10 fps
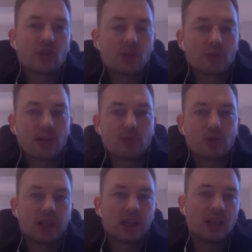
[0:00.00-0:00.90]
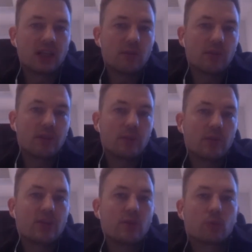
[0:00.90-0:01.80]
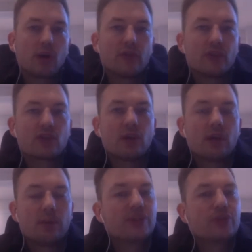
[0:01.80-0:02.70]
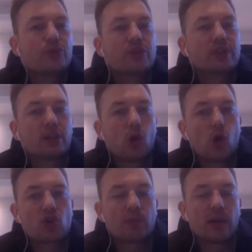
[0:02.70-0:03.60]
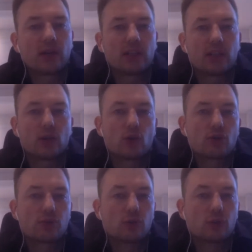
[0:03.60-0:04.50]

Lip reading: Sometimes you get medium profits by using the Launchpad and the Launch Pool,